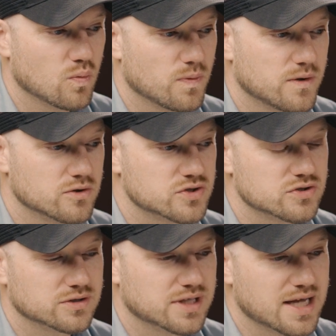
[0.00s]
there are
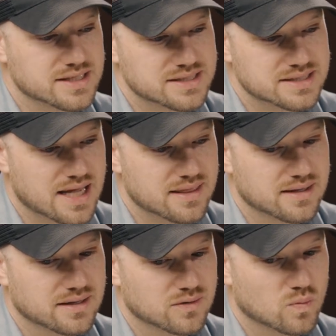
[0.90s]
certain cases, I
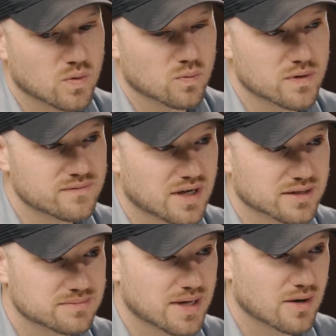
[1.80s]
think, where we've
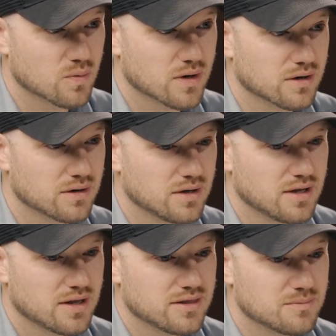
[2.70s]
talked about where
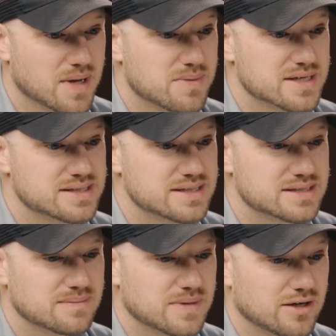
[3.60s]
there may be a
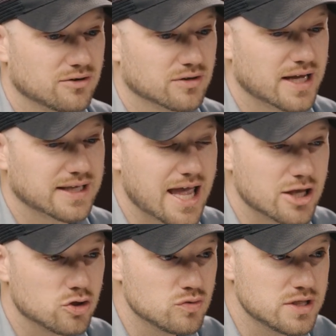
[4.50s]
system that you're like, hey,
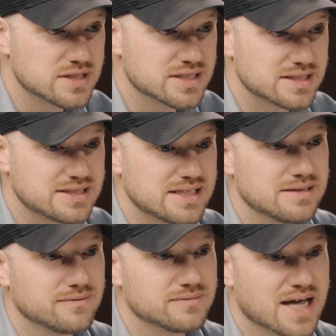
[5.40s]
you need
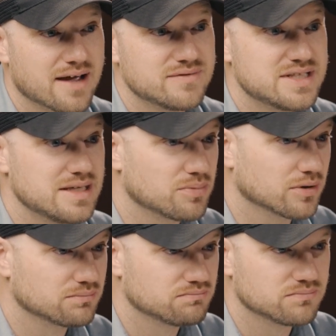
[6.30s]
to dive
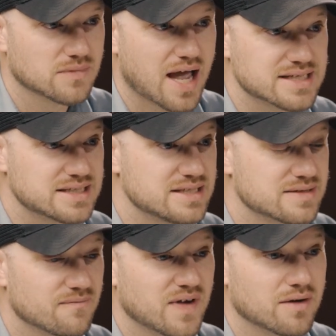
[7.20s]
deeper. I see
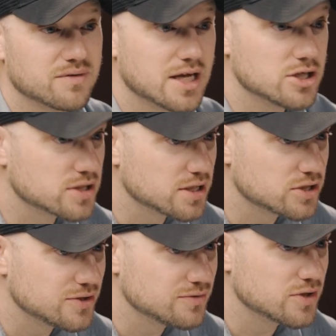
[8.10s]
some foundation
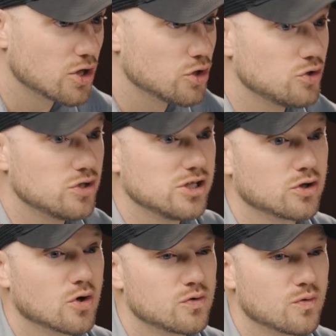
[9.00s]
issues. You need to
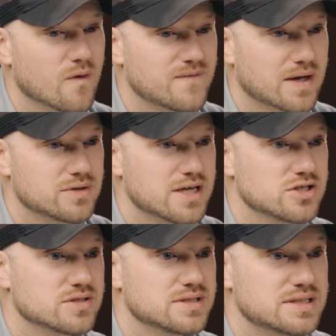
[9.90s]
go to a
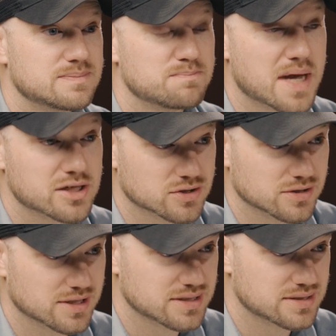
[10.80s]
foundation
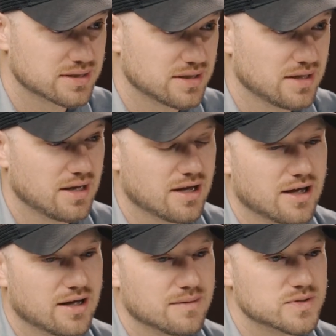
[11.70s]
specialist.
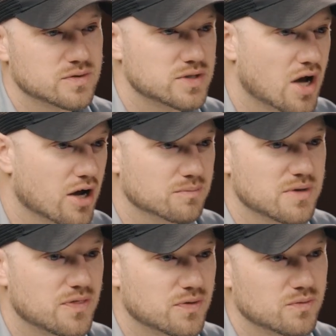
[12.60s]
So talk
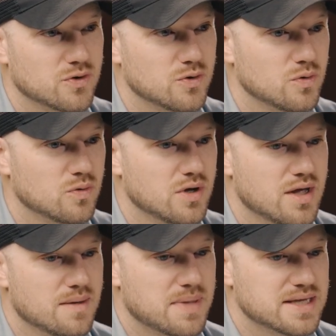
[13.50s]
me through
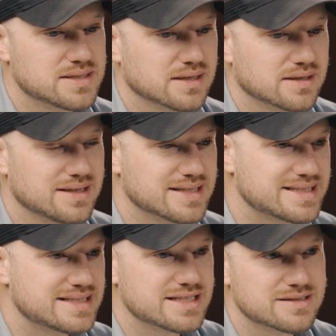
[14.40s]
basically the
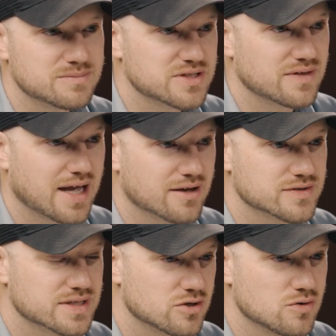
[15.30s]
systems in the
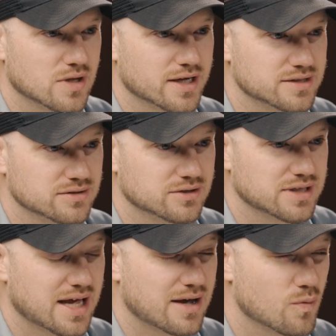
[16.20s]
house that you like to look
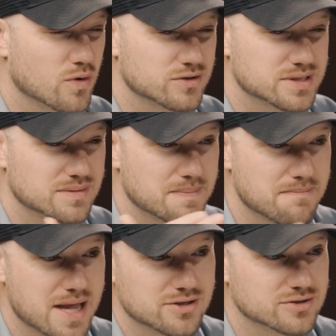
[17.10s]
at. What are some of the
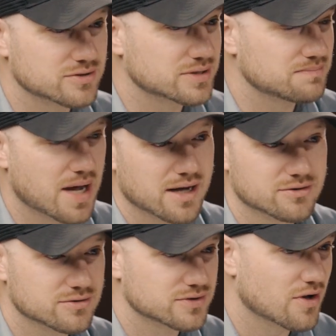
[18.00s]
majors,
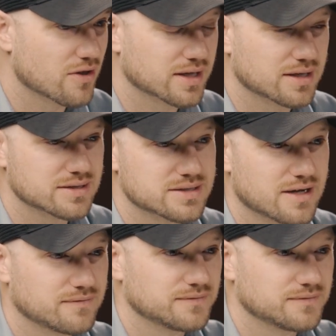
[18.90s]
minors, all that kind of stuff?